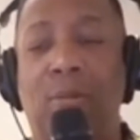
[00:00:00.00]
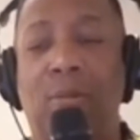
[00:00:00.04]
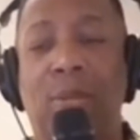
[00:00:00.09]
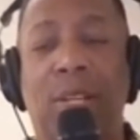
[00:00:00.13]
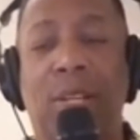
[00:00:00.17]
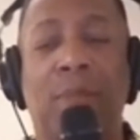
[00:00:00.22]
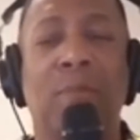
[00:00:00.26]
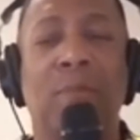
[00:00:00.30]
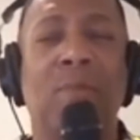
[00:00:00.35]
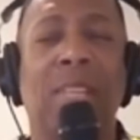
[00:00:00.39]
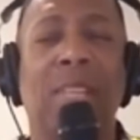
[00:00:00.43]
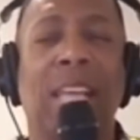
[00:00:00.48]

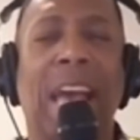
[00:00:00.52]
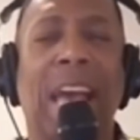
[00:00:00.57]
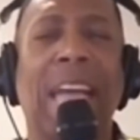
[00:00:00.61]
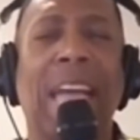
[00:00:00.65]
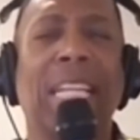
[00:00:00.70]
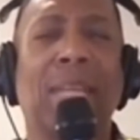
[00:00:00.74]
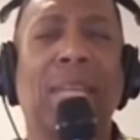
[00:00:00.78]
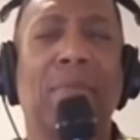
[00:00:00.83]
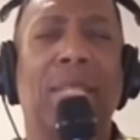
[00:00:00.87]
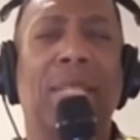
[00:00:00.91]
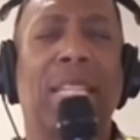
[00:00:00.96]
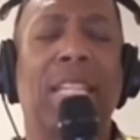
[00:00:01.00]
But I
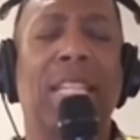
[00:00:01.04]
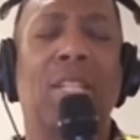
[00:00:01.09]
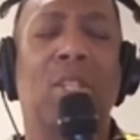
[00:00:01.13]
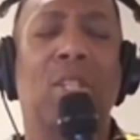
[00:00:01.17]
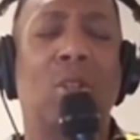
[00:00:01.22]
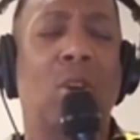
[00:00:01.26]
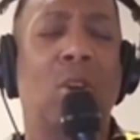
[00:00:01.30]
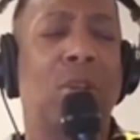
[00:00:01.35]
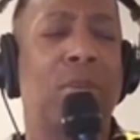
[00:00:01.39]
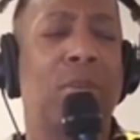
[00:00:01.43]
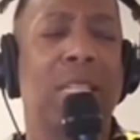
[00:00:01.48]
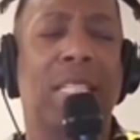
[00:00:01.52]
think Miss Tina
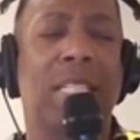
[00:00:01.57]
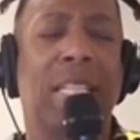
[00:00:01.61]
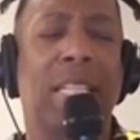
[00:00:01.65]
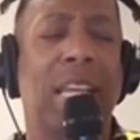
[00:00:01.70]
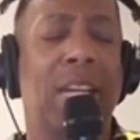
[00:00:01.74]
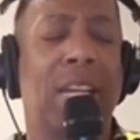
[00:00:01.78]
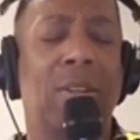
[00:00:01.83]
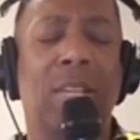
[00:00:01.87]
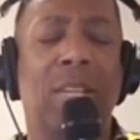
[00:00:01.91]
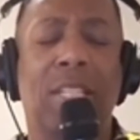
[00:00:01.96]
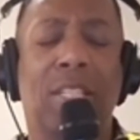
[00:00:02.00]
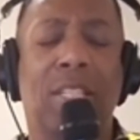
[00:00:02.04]
Tool to be
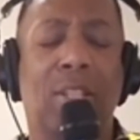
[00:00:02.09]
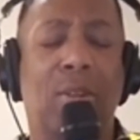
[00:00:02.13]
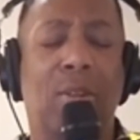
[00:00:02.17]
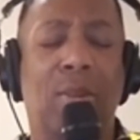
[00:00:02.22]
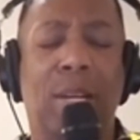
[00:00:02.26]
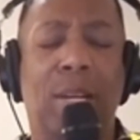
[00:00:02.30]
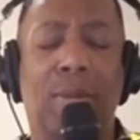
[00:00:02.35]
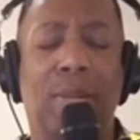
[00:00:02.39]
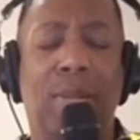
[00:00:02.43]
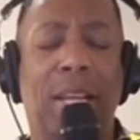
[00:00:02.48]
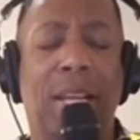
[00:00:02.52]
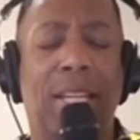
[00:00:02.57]
staying on
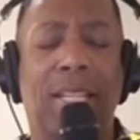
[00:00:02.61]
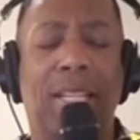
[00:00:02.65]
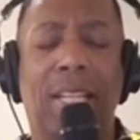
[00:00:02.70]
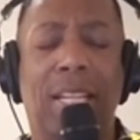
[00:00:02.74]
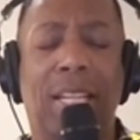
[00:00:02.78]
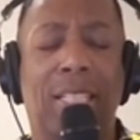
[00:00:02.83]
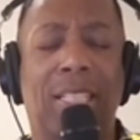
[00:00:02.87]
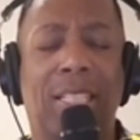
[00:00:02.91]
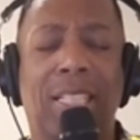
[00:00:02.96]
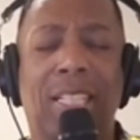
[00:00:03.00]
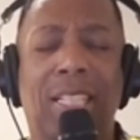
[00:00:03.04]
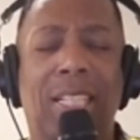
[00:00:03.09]
Instagram like that. She